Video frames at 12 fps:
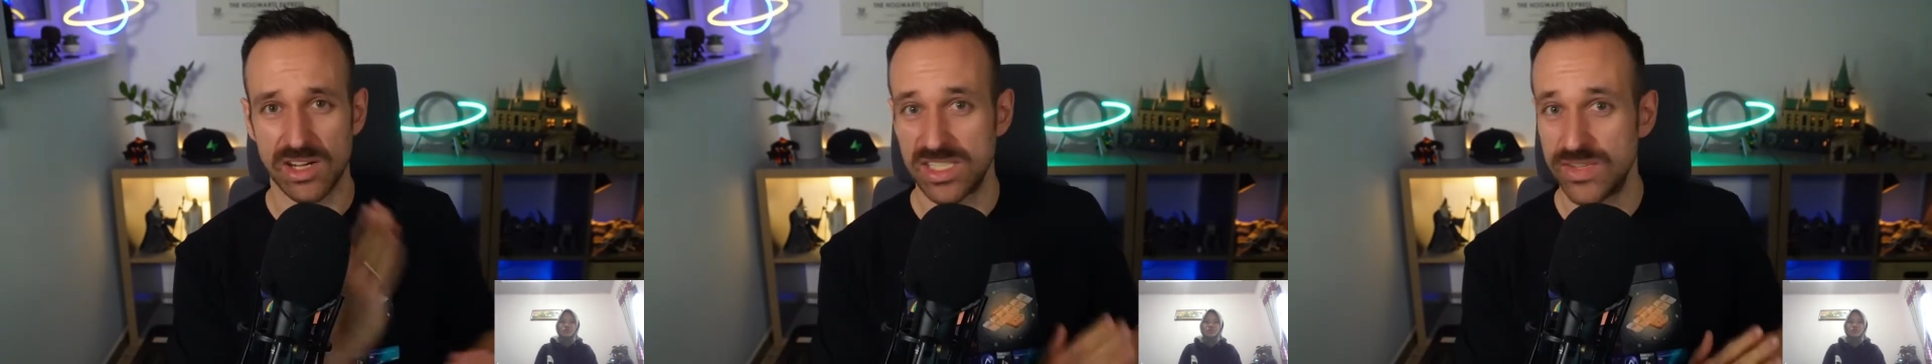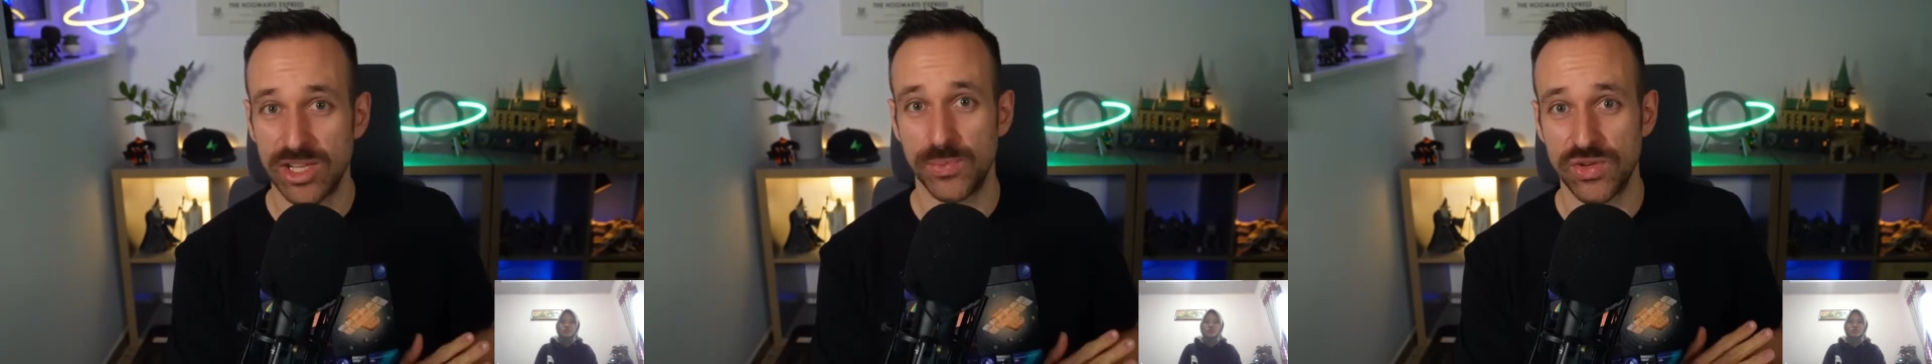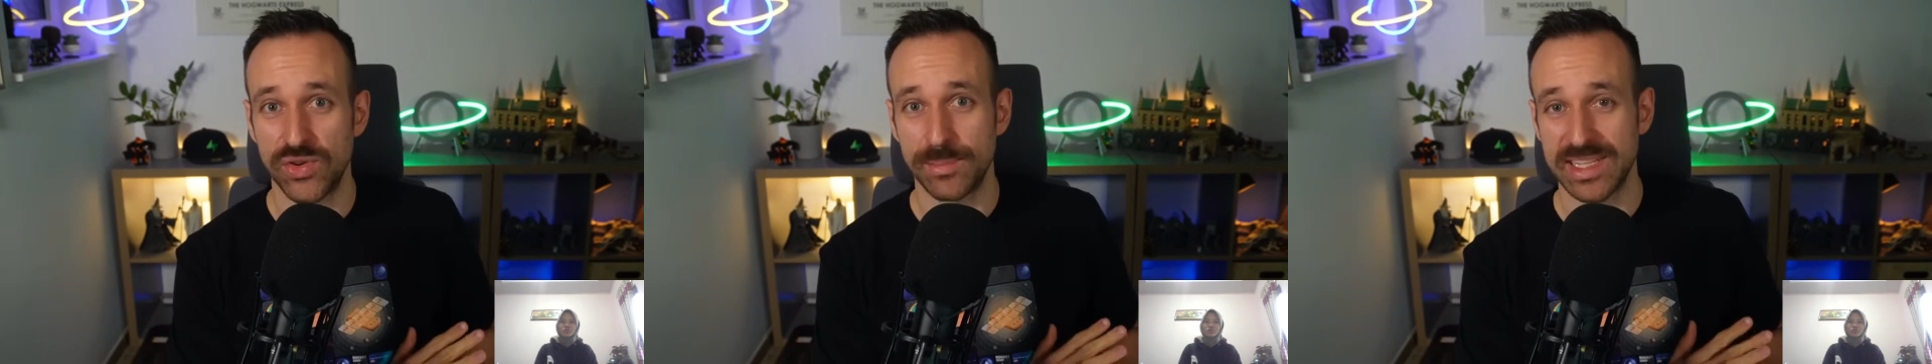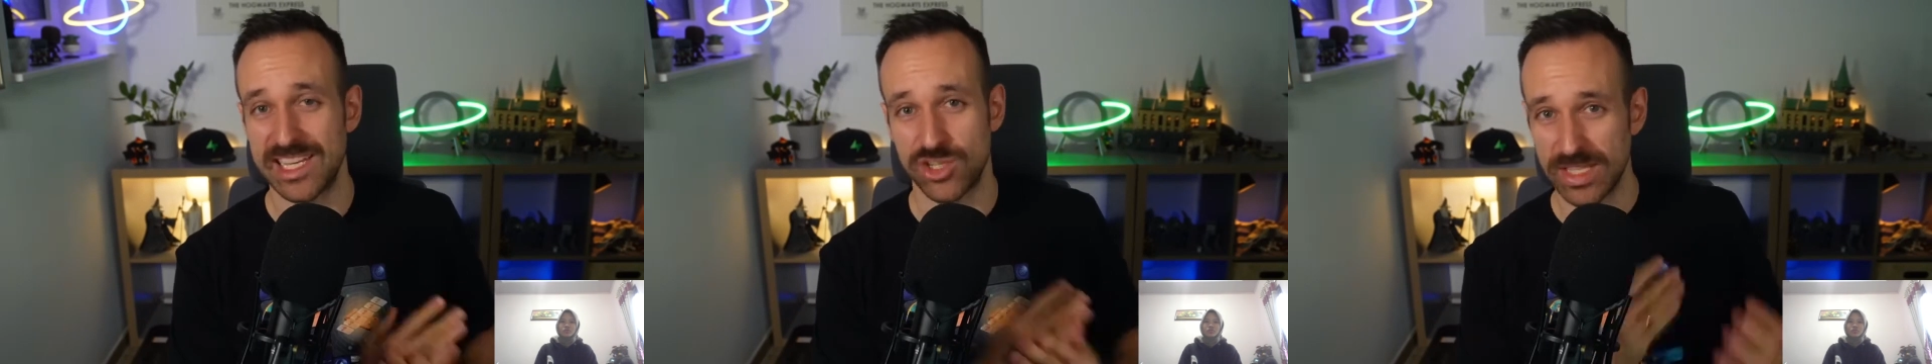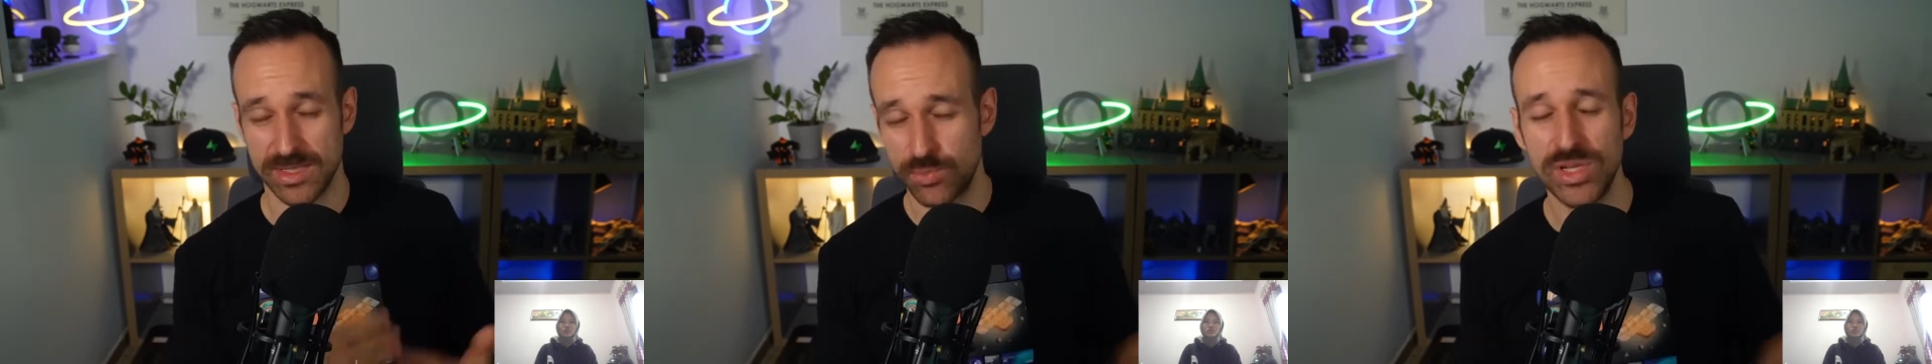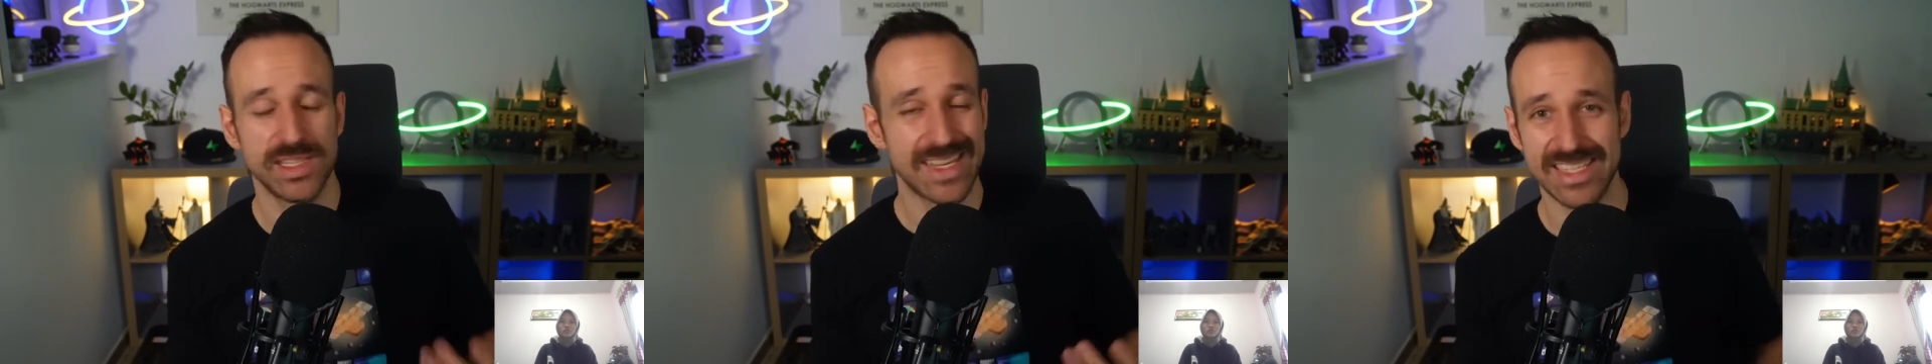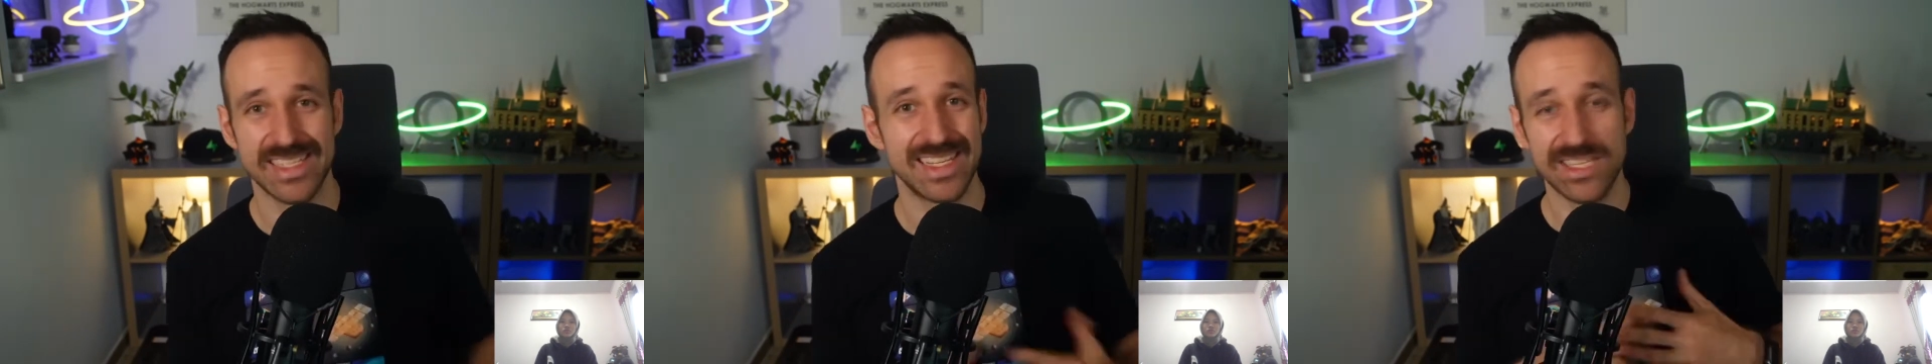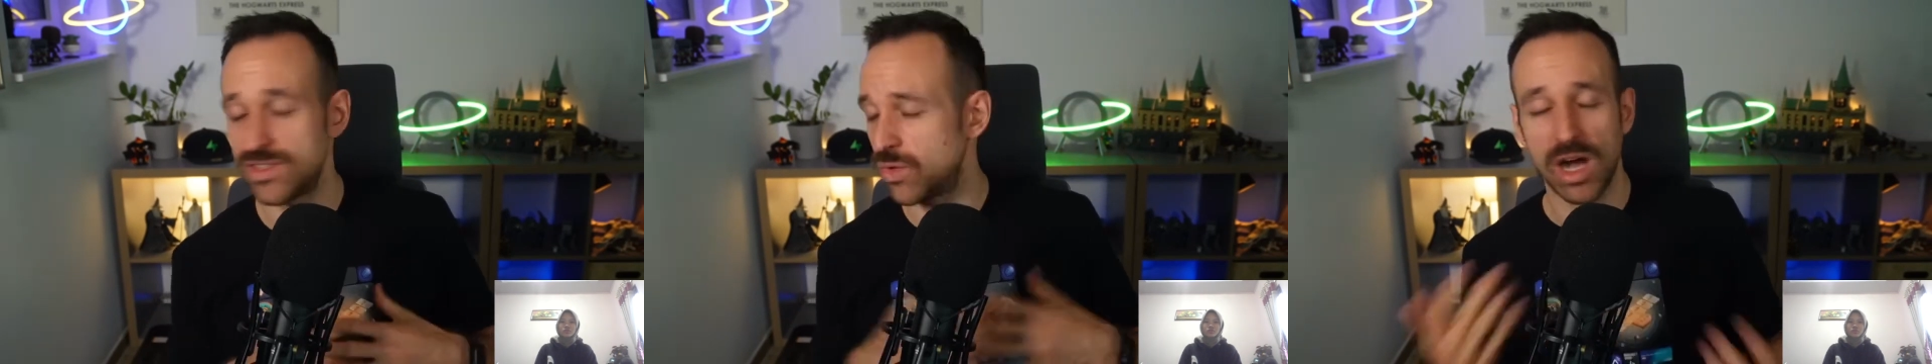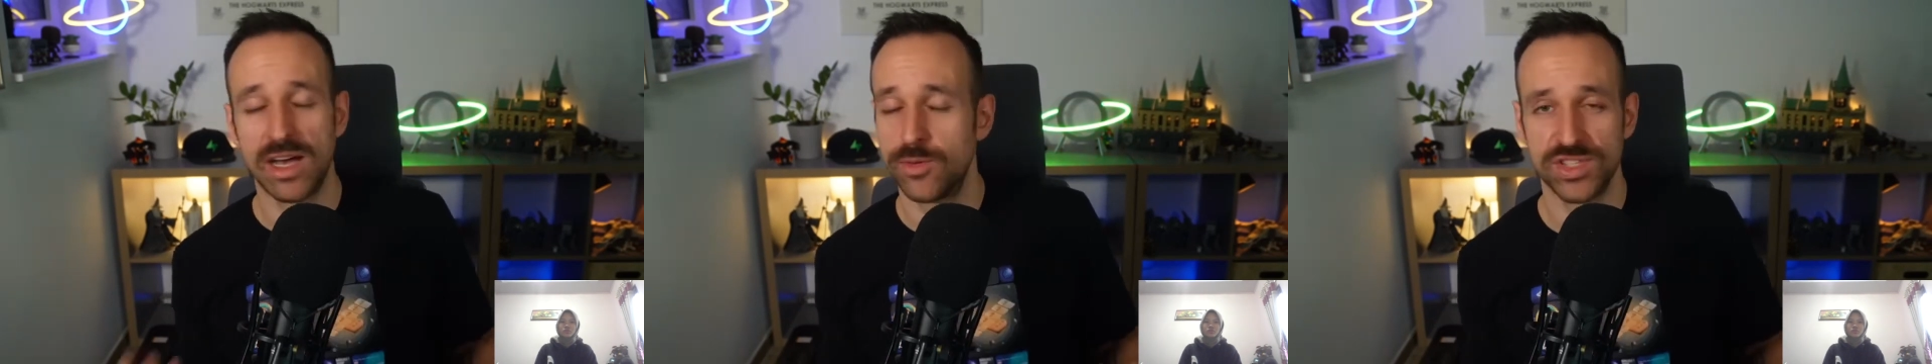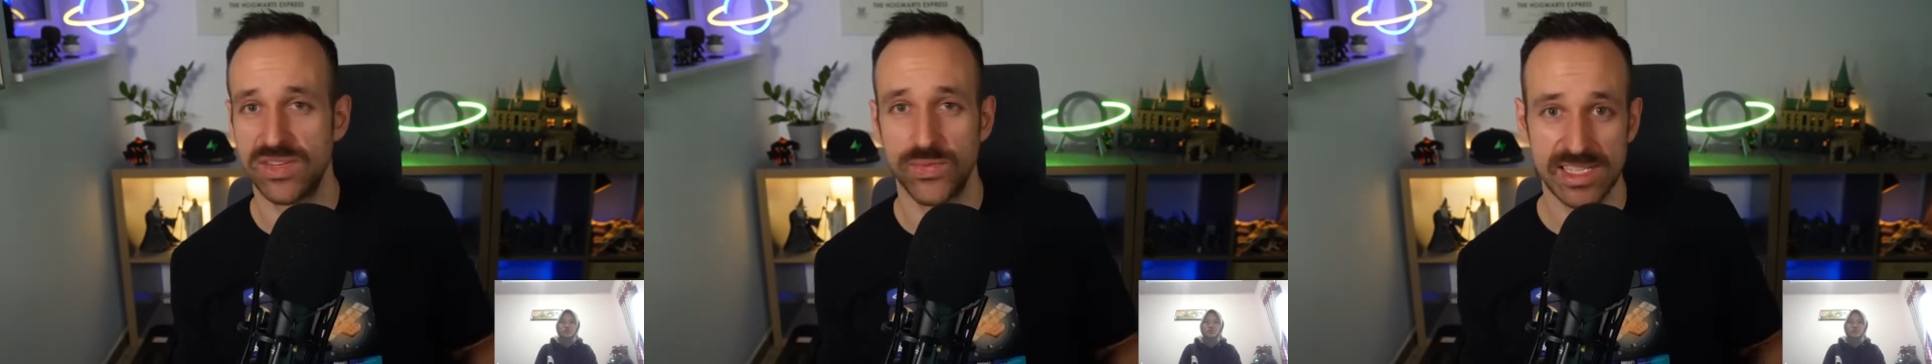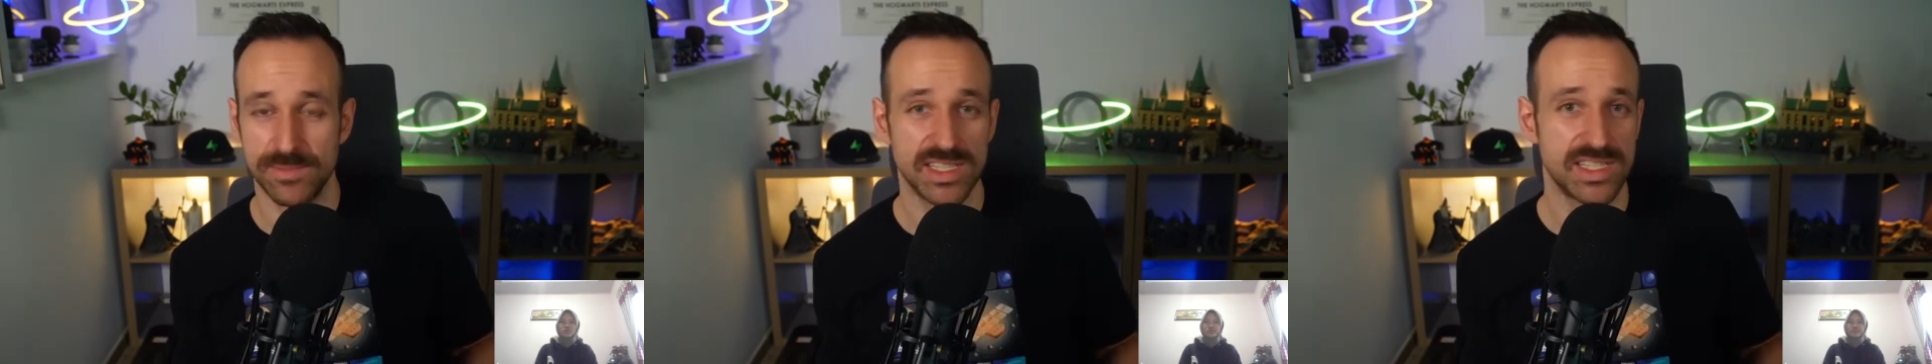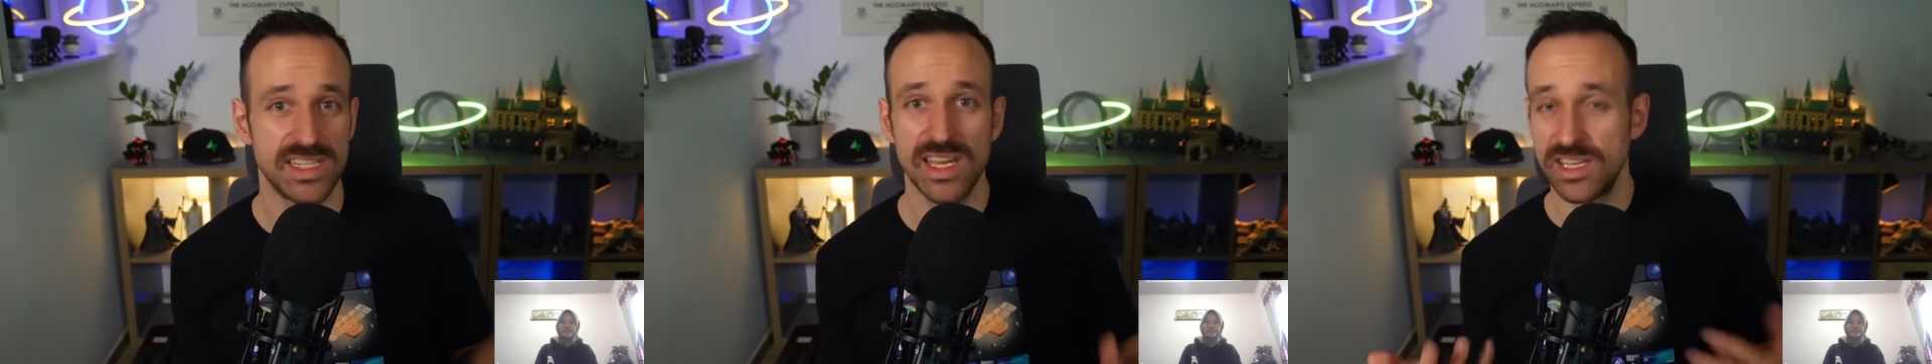develop your application, because the pre-build, as I said, gives you 100% flexibility.